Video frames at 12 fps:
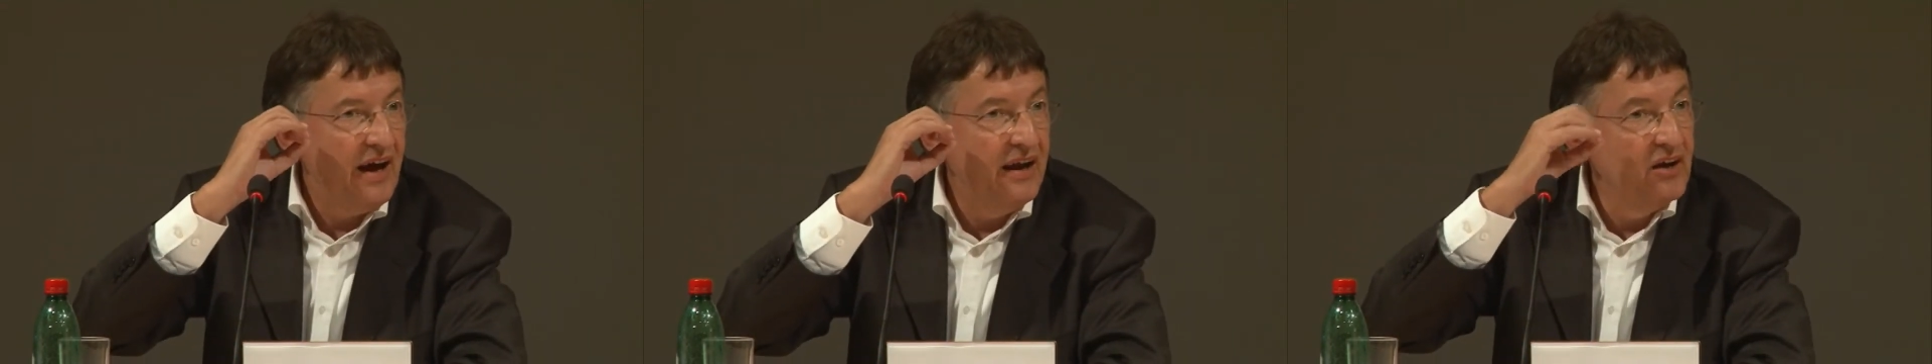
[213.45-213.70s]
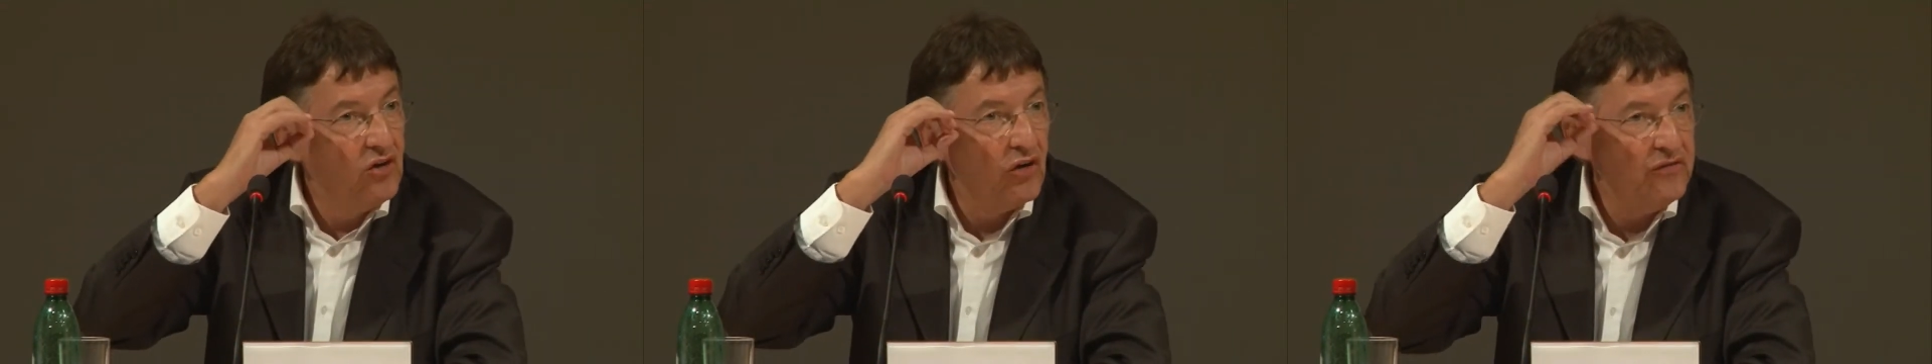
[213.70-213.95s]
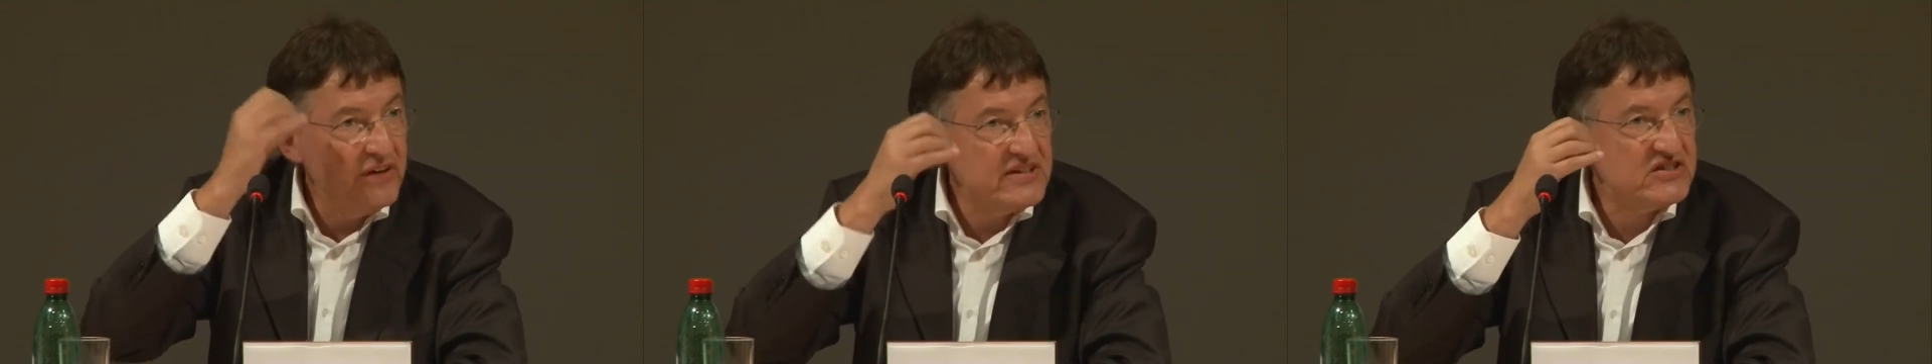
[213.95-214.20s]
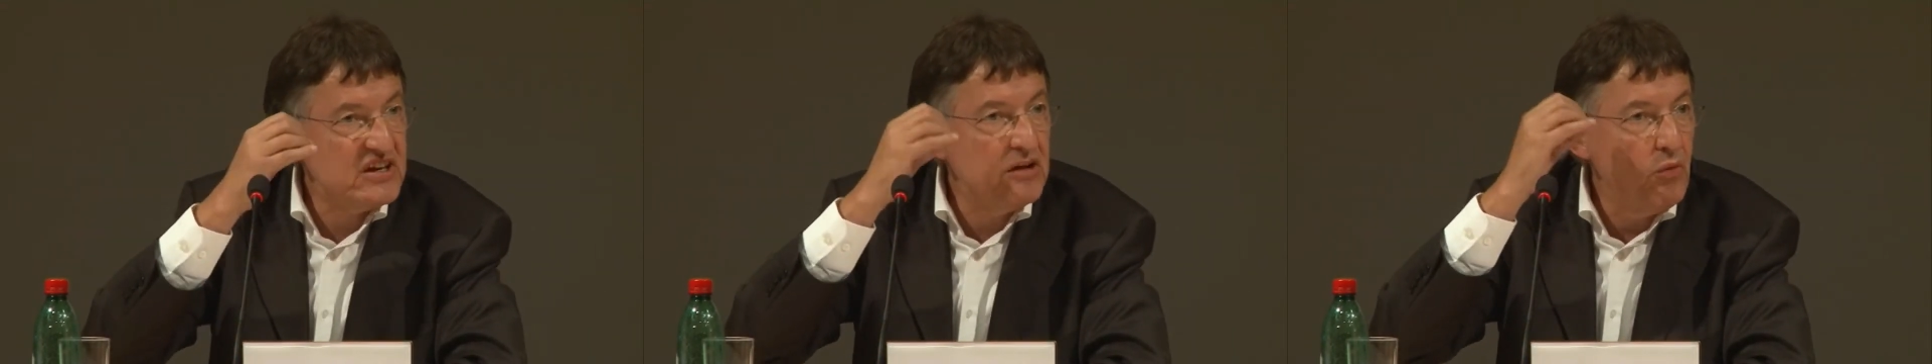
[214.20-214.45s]
in a
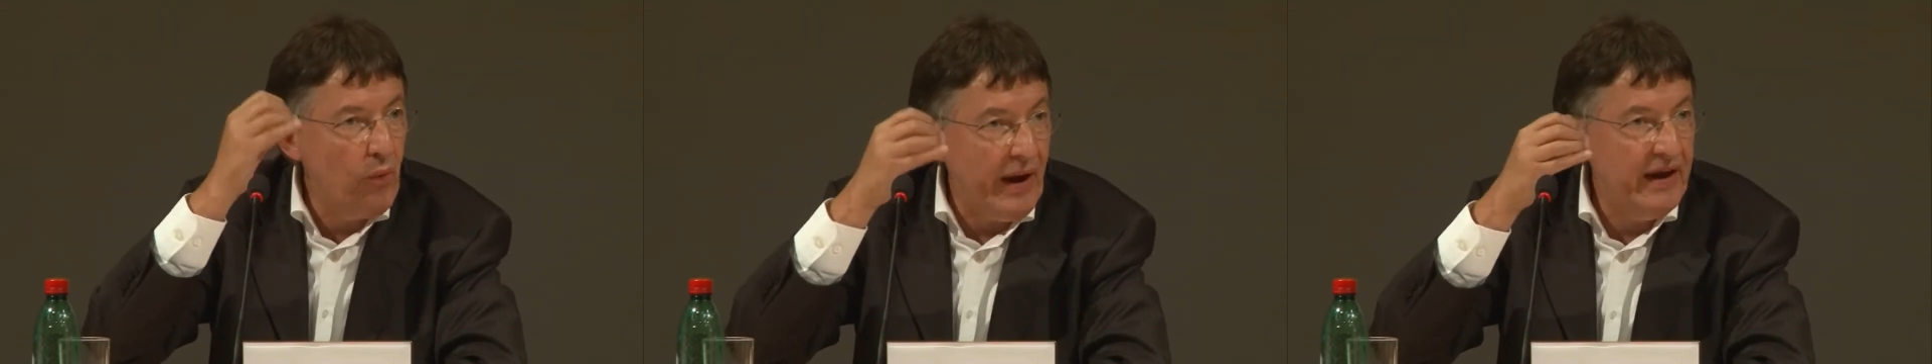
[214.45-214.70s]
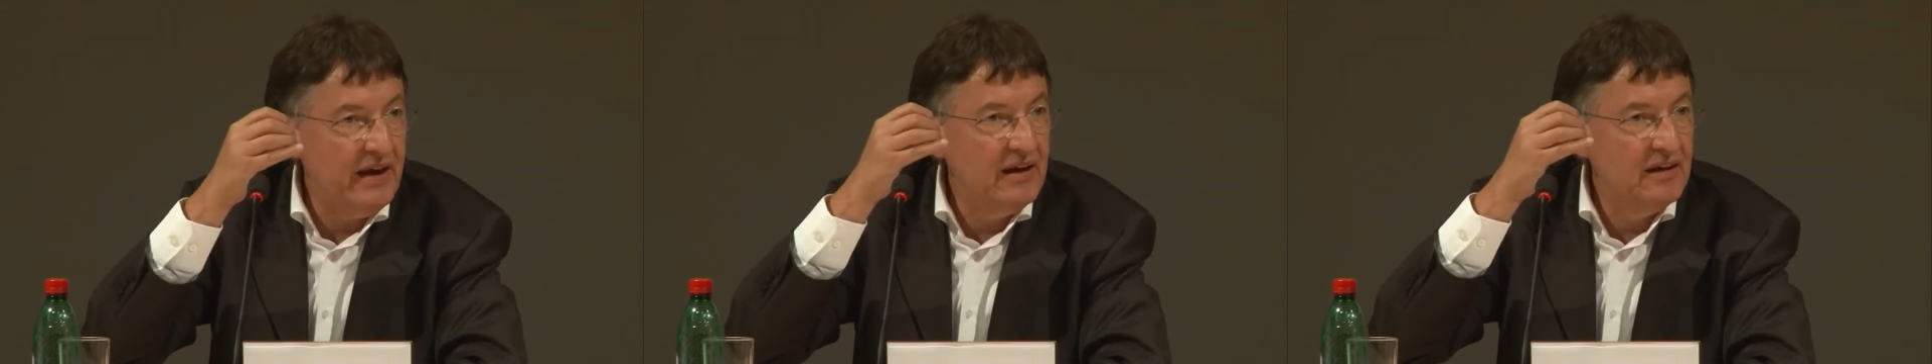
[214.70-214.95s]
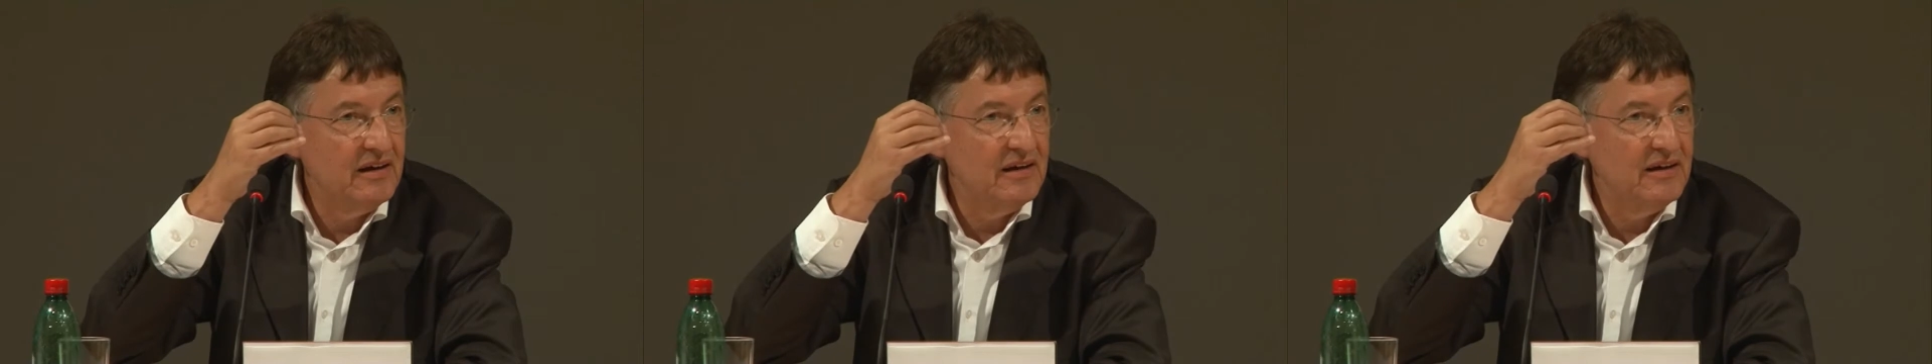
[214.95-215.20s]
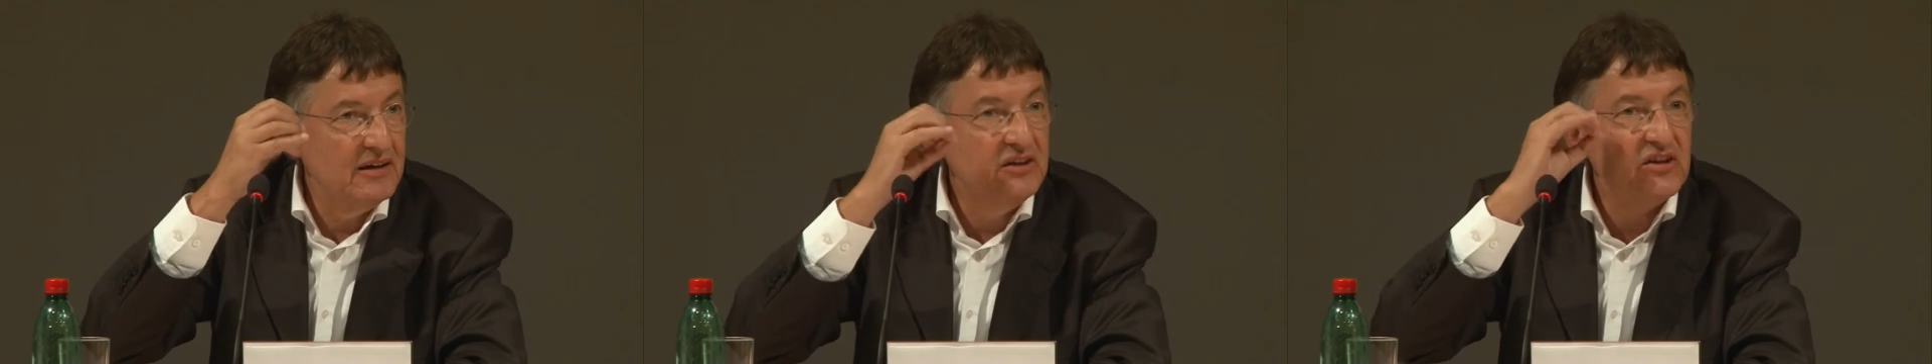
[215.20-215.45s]
convincing way
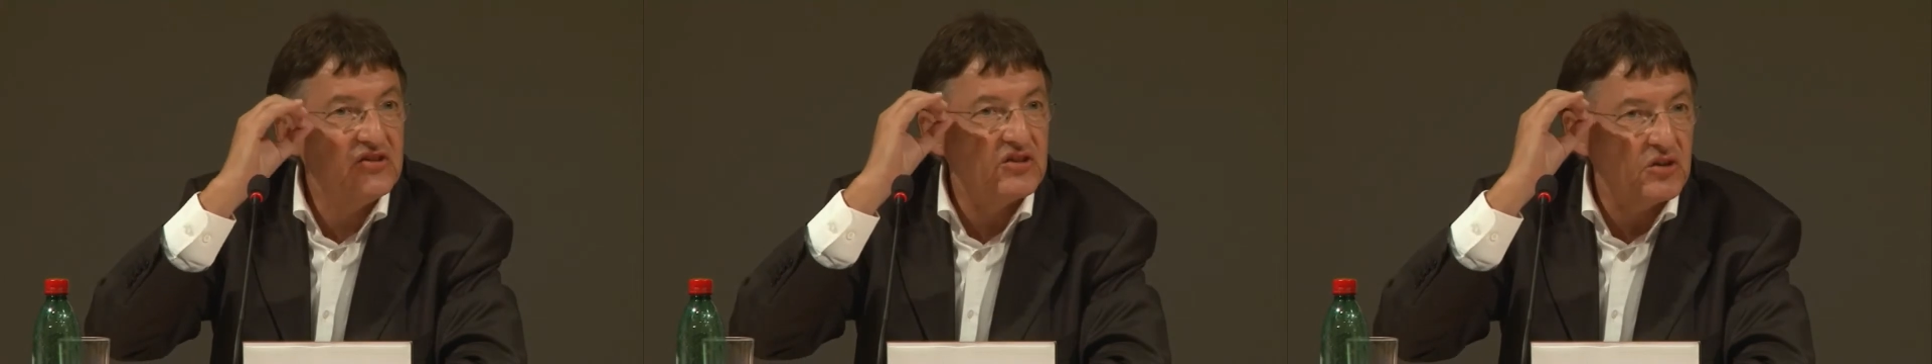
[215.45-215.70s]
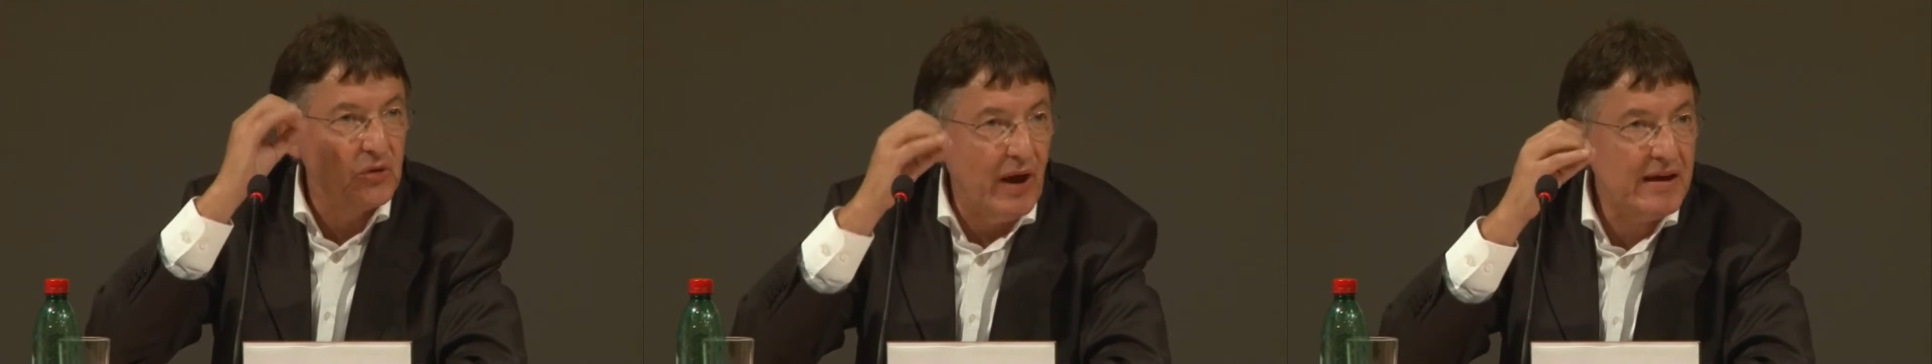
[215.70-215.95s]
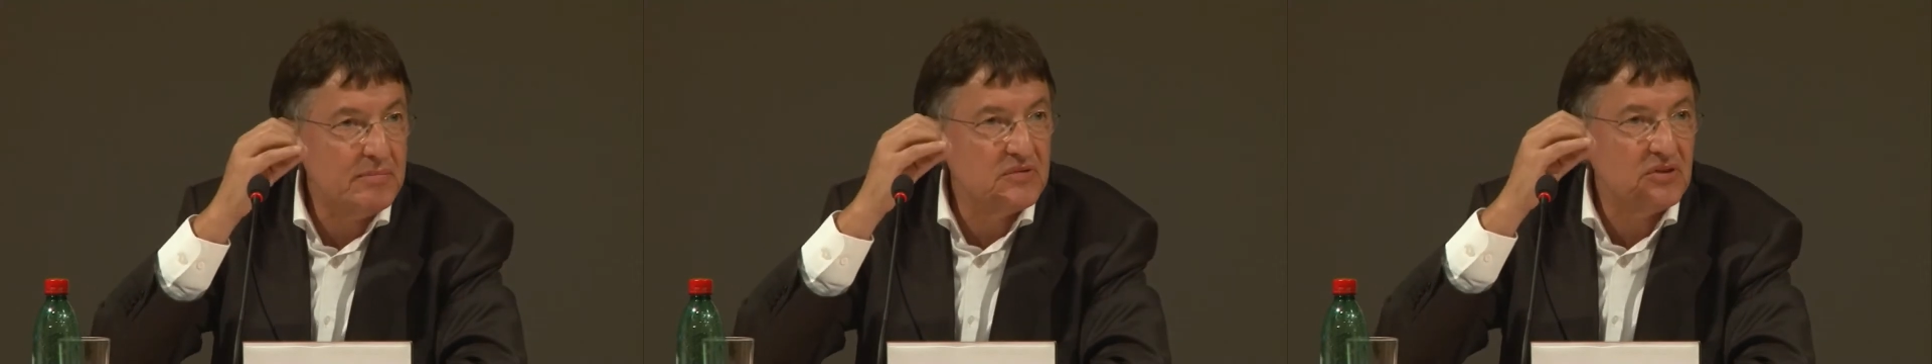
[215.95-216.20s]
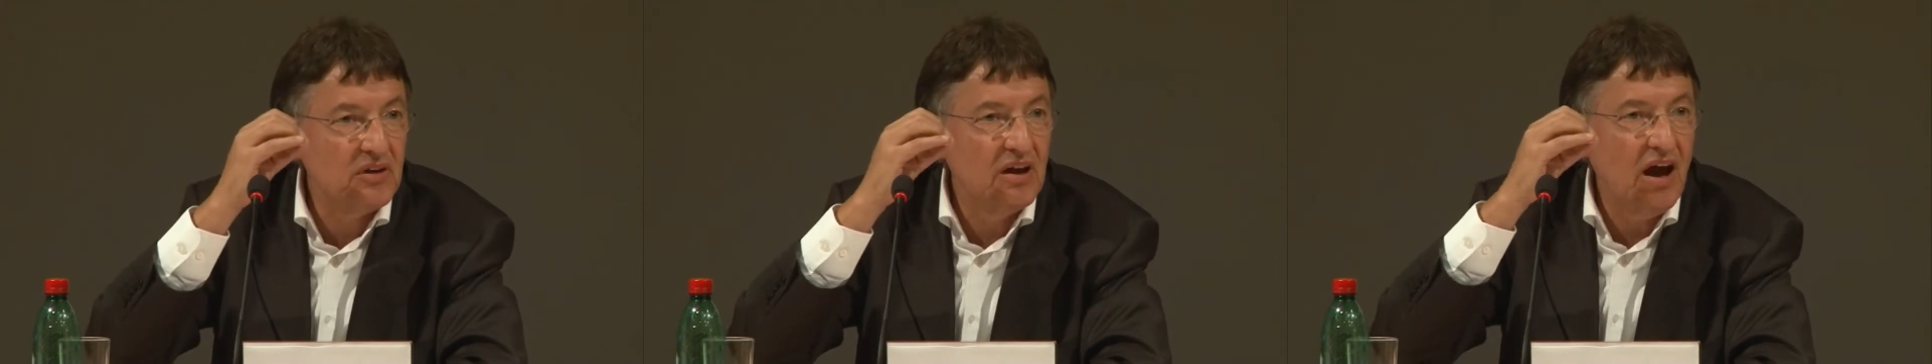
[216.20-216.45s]
described